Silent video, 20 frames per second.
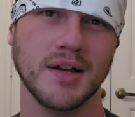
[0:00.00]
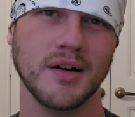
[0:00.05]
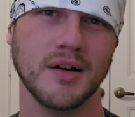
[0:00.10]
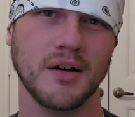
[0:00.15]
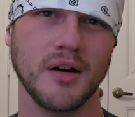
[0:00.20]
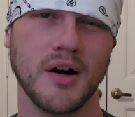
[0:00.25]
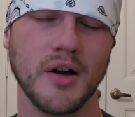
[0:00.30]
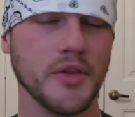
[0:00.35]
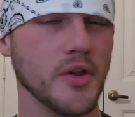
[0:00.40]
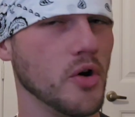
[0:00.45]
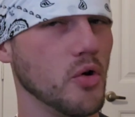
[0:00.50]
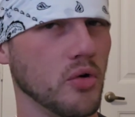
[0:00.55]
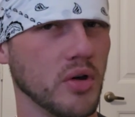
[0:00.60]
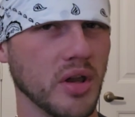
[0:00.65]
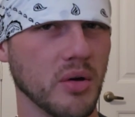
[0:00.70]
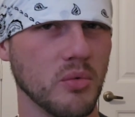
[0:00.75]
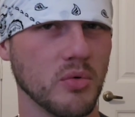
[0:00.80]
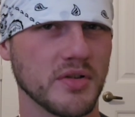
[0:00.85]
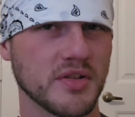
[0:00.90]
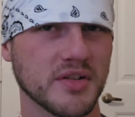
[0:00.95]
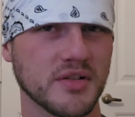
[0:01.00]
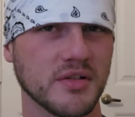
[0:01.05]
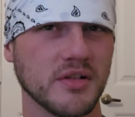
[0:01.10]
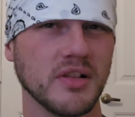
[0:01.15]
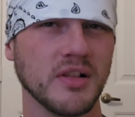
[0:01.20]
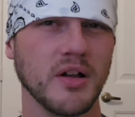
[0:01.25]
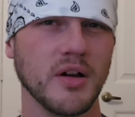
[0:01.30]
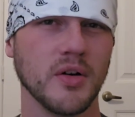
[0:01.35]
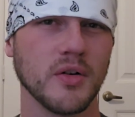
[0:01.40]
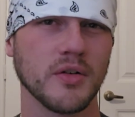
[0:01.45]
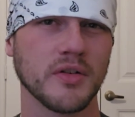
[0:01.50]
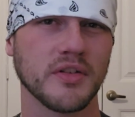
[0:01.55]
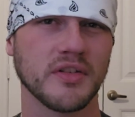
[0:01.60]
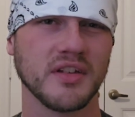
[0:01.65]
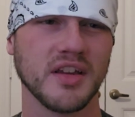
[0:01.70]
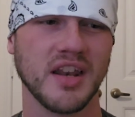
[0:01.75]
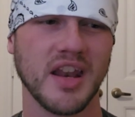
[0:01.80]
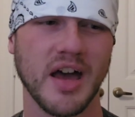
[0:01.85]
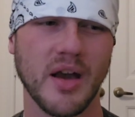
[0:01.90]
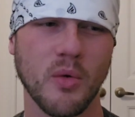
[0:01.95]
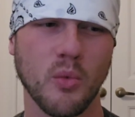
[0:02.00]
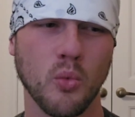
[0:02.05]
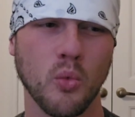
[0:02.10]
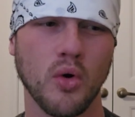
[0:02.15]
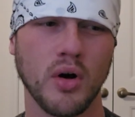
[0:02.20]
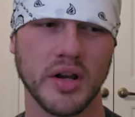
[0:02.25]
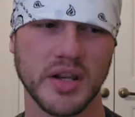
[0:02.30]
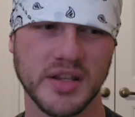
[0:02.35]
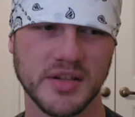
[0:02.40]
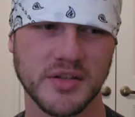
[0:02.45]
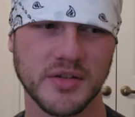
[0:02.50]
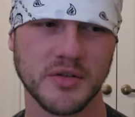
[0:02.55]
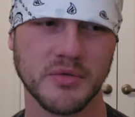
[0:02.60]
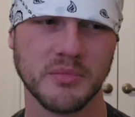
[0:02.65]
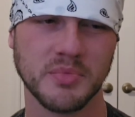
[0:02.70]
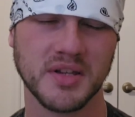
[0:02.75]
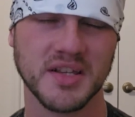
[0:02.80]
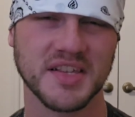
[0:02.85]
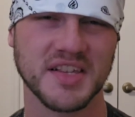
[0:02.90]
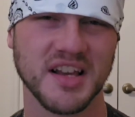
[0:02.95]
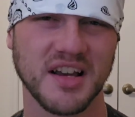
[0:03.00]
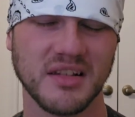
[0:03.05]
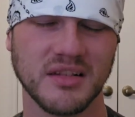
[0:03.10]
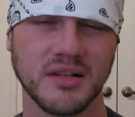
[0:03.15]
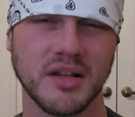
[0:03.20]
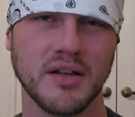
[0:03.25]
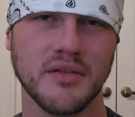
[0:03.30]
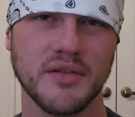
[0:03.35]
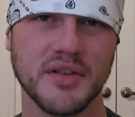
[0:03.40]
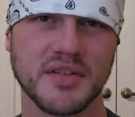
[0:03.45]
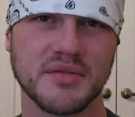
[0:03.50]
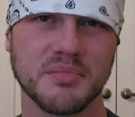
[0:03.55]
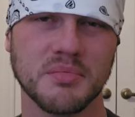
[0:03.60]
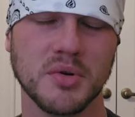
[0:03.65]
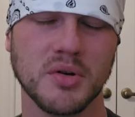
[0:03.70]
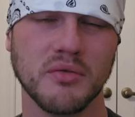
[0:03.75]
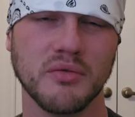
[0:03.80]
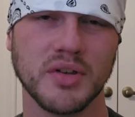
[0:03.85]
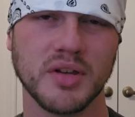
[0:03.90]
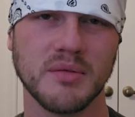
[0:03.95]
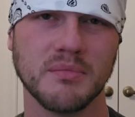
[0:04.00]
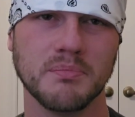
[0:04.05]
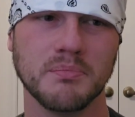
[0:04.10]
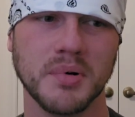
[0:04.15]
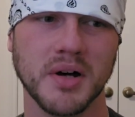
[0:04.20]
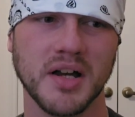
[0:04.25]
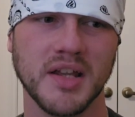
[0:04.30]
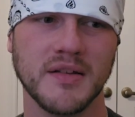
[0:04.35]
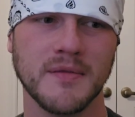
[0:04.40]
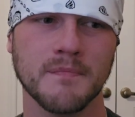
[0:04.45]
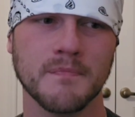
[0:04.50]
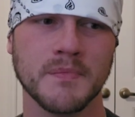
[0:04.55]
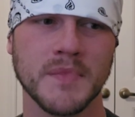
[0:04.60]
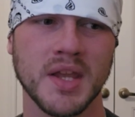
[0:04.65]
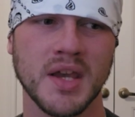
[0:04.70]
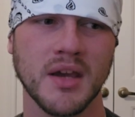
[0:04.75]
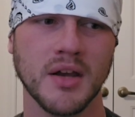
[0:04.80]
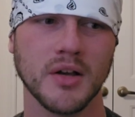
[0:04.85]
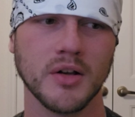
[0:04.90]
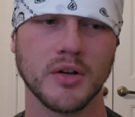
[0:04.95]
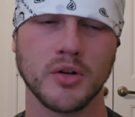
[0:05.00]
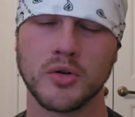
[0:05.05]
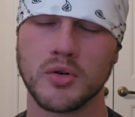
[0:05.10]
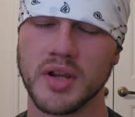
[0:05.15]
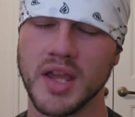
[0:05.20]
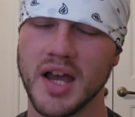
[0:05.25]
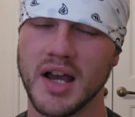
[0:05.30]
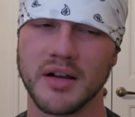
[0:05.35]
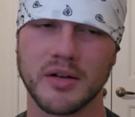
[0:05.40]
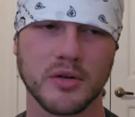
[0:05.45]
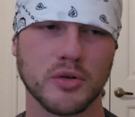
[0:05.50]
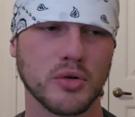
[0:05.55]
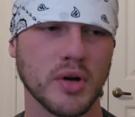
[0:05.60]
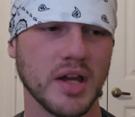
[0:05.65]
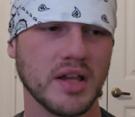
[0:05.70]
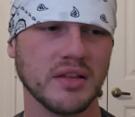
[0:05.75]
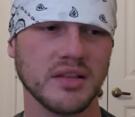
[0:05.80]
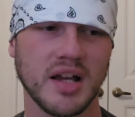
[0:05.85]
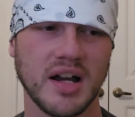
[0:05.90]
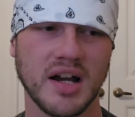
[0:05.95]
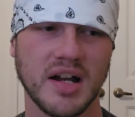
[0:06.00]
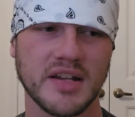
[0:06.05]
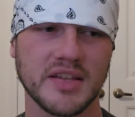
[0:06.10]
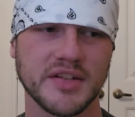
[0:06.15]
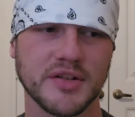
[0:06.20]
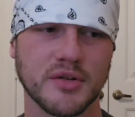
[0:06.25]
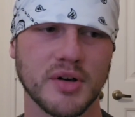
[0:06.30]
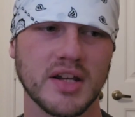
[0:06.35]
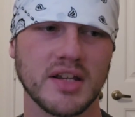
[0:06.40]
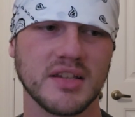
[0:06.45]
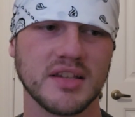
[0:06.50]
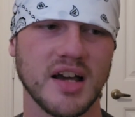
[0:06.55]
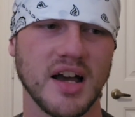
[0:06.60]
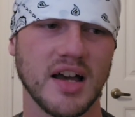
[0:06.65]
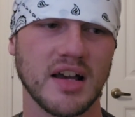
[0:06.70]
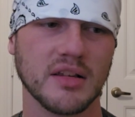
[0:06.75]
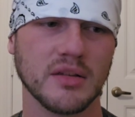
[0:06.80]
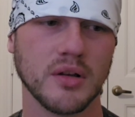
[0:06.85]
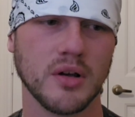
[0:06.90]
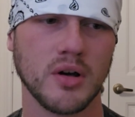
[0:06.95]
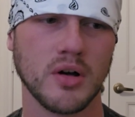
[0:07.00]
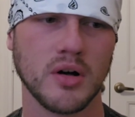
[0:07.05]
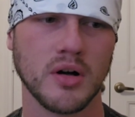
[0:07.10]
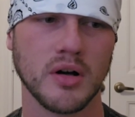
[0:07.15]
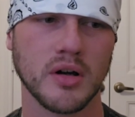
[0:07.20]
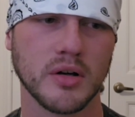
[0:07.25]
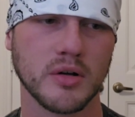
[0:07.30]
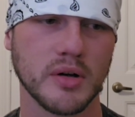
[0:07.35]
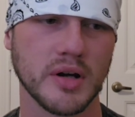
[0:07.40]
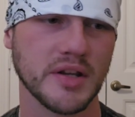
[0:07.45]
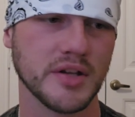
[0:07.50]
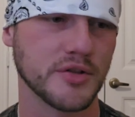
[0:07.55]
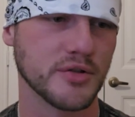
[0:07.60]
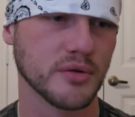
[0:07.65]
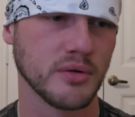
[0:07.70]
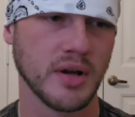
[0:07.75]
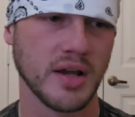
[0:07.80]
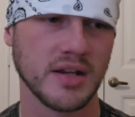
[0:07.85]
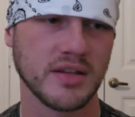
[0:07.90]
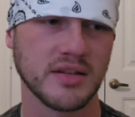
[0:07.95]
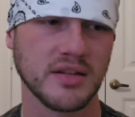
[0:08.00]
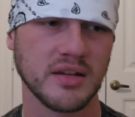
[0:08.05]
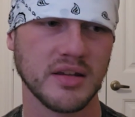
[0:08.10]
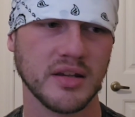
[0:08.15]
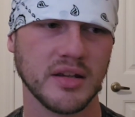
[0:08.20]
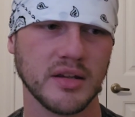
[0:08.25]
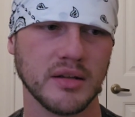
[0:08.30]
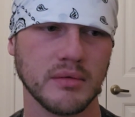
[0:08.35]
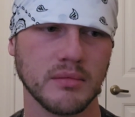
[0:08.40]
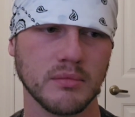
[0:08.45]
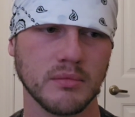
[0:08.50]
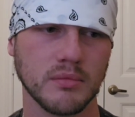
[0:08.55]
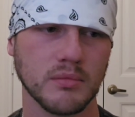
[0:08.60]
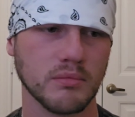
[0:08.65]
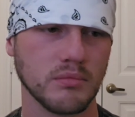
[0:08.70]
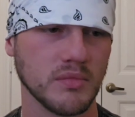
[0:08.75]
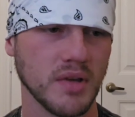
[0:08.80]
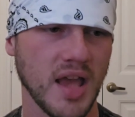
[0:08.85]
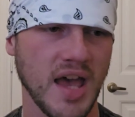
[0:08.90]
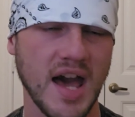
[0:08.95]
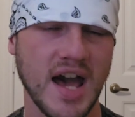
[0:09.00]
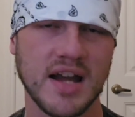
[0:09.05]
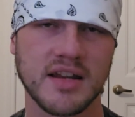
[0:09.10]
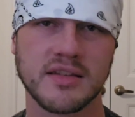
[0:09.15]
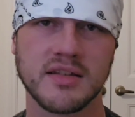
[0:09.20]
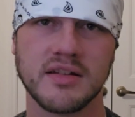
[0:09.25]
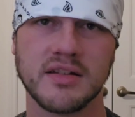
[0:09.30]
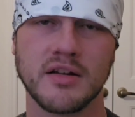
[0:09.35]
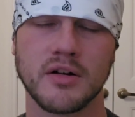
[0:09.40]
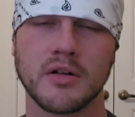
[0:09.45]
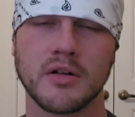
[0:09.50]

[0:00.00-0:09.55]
Although it was close, and I wanted to because I love this movie. But yeah, great lines, great dialogue, great directing, acting